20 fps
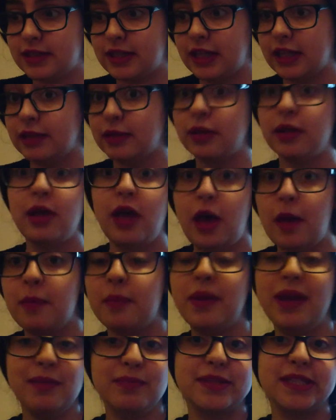And
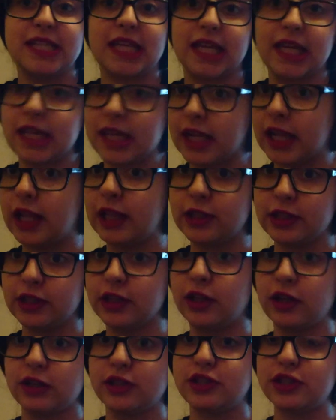in particular,
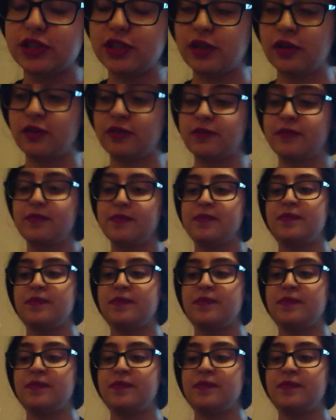Lush stuff.